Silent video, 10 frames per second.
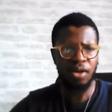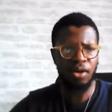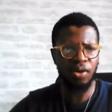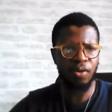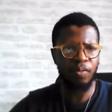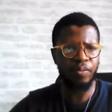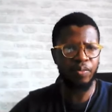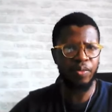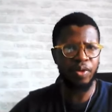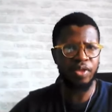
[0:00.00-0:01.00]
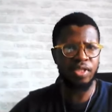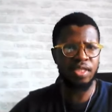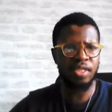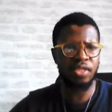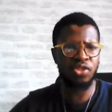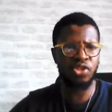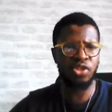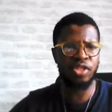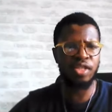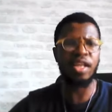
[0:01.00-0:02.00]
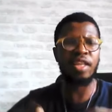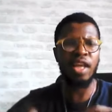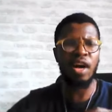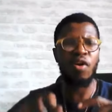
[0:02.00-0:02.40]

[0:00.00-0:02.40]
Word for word: or it's, it's just that their